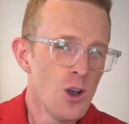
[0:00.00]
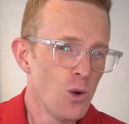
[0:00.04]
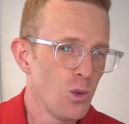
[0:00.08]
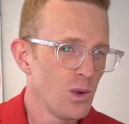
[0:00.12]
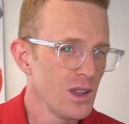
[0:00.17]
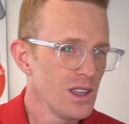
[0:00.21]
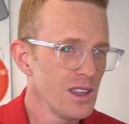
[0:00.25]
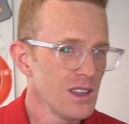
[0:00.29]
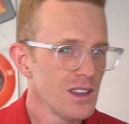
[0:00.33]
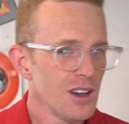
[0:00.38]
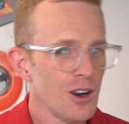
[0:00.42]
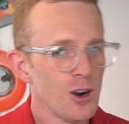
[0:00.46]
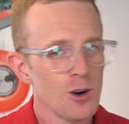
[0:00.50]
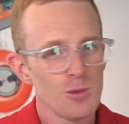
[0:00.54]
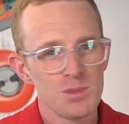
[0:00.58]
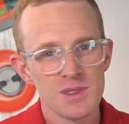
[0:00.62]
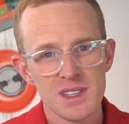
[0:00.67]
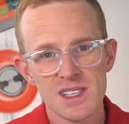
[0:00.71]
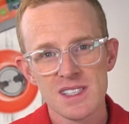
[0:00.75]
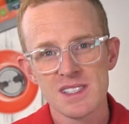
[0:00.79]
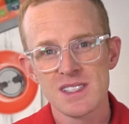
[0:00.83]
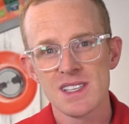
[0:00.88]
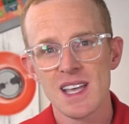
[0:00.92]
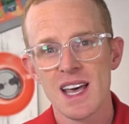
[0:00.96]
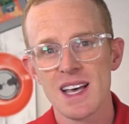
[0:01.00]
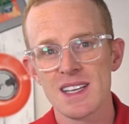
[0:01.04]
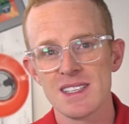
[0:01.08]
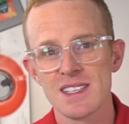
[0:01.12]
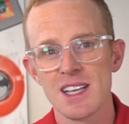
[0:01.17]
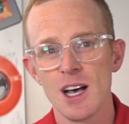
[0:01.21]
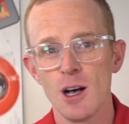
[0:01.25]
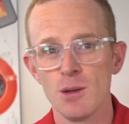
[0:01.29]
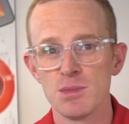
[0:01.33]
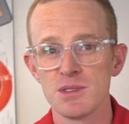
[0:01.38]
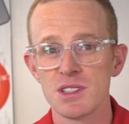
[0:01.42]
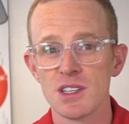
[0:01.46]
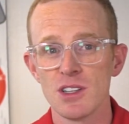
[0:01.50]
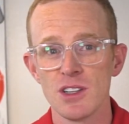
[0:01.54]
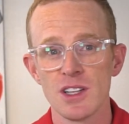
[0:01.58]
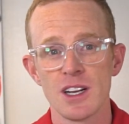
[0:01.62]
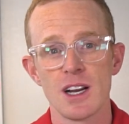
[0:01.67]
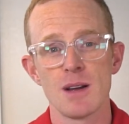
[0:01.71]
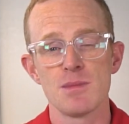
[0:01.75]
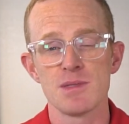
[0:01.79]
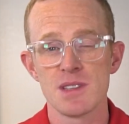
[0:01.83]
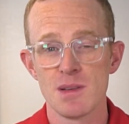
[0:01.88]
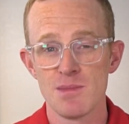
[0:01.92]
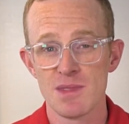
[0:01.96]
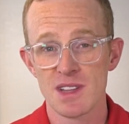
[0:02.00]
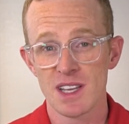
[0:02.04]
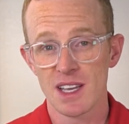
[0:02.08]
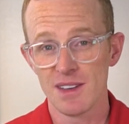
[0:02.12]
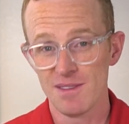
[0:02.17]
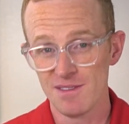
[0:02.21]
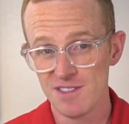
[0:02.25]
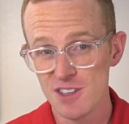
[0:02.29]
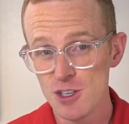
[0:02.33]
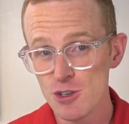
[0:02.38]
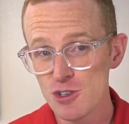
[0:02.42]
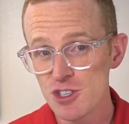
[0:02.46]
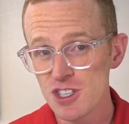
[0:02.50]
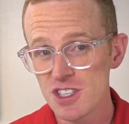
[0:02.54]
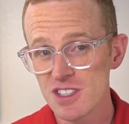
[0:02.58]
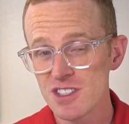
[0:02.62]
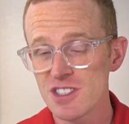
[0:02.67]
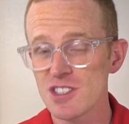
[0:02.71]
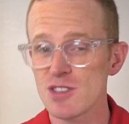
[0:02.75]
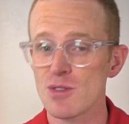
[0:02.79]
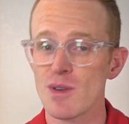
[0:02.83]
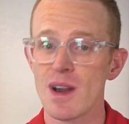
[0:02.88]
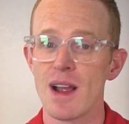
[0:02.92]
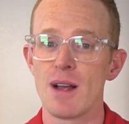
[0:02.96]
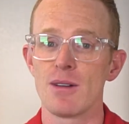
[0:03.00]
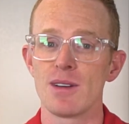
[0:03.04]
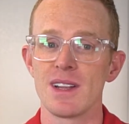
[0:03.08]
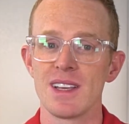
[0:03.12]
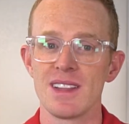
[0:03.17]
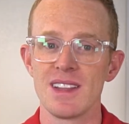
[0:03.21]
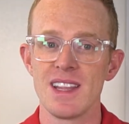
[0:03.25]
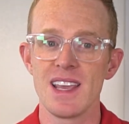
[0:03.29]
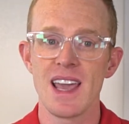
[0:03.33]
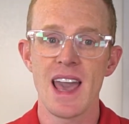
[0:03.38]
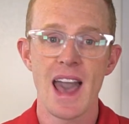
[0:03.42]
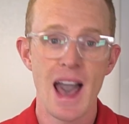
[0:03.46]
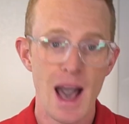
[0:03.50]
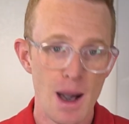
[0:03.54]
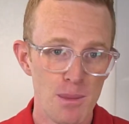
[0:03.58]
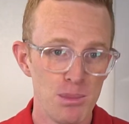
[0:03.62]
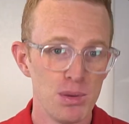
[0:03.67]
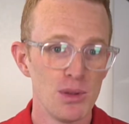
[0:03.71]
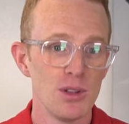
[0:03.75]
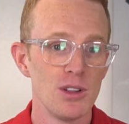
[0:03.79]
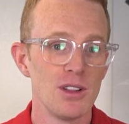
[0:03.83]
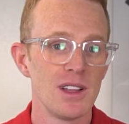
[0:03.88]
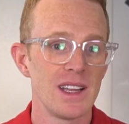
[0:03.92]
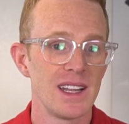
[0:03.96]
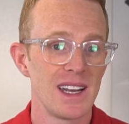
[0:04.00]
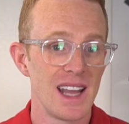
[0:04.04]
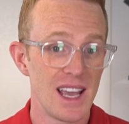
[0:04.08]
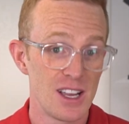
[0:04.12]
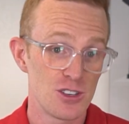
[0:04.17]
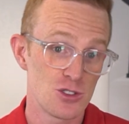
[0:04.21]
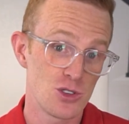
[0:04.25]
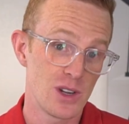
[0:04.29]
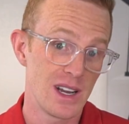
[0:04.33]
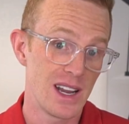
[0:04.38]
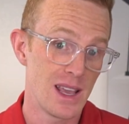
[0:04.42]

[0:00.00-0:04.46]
We hope this has helped clear up some of the confusion surrounding the Apple and Android